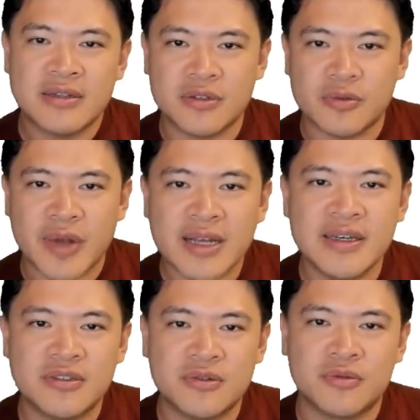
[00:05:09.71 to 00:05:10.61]

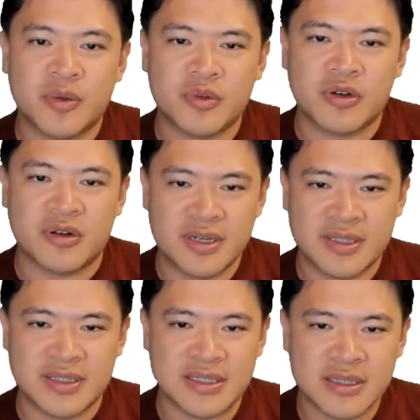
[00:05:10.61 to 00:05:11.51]
directly to
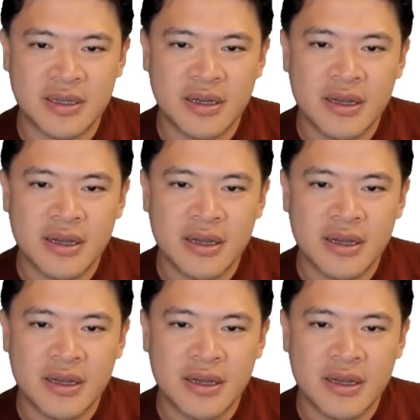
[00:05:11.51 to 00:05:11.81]
cryptocurrencies.